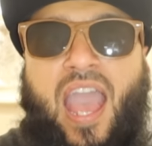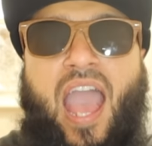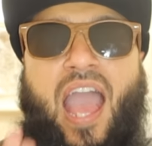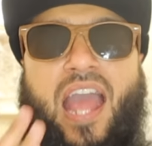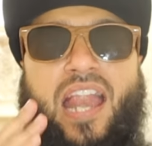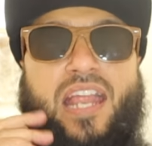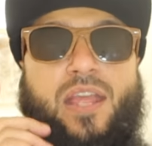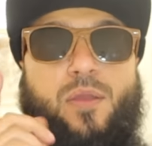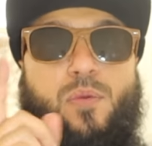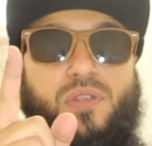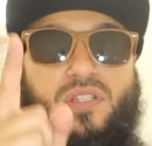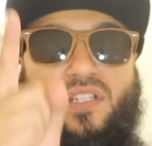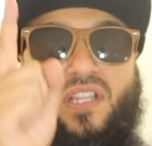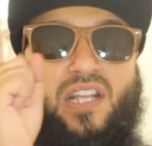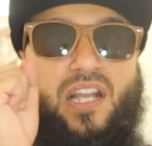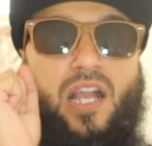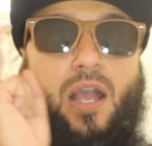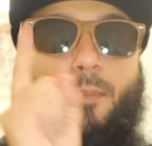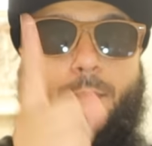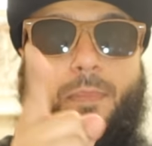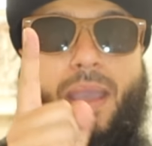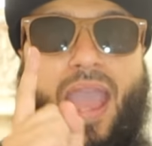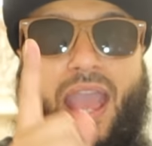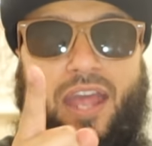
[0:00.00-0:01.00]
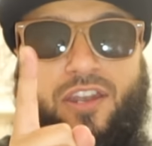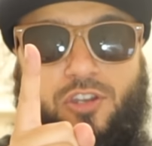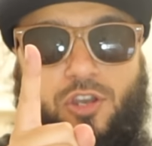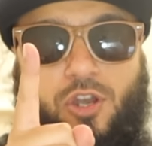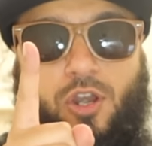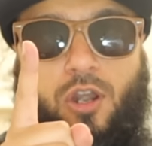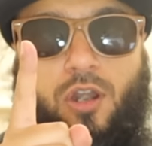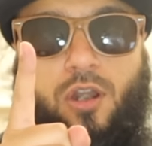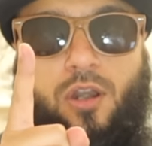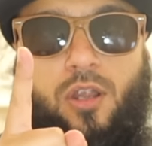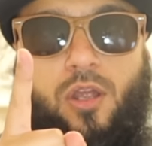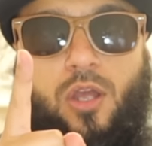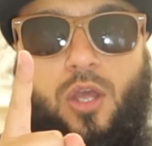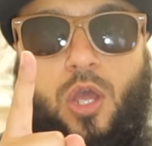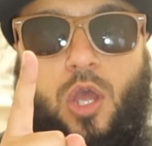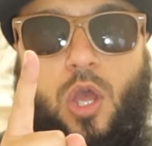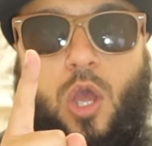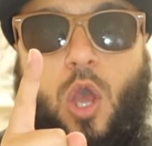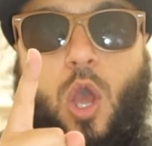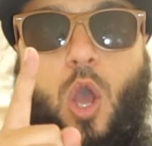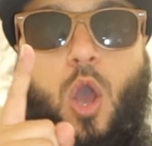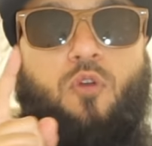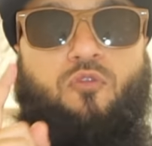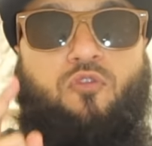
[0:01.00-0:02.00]
And he was the commander
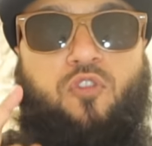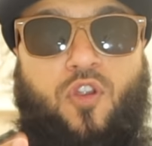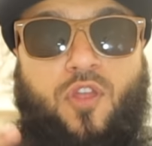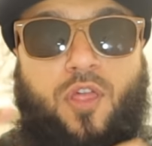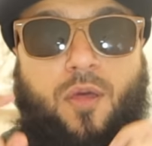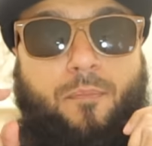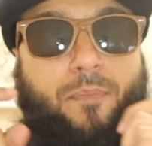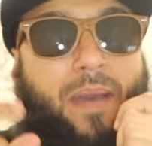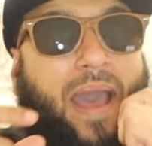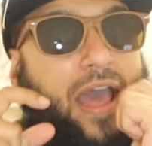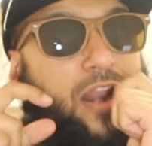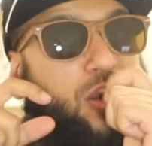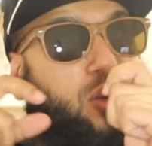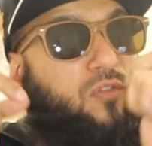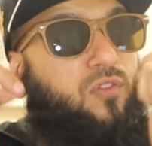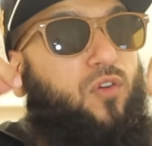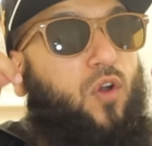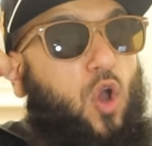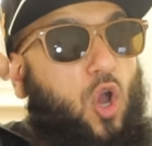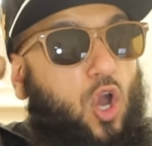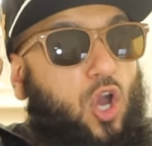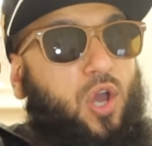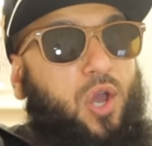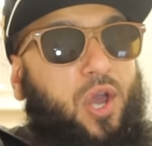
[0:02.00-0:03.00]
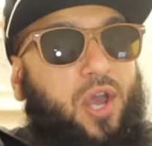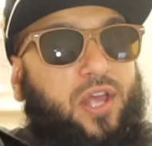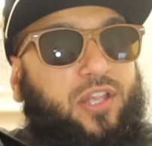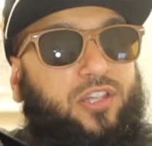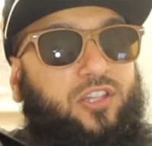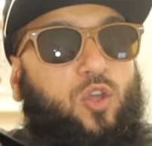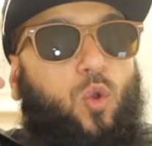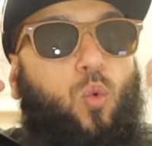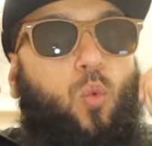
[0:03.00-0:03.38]
for the Battle of Uhud,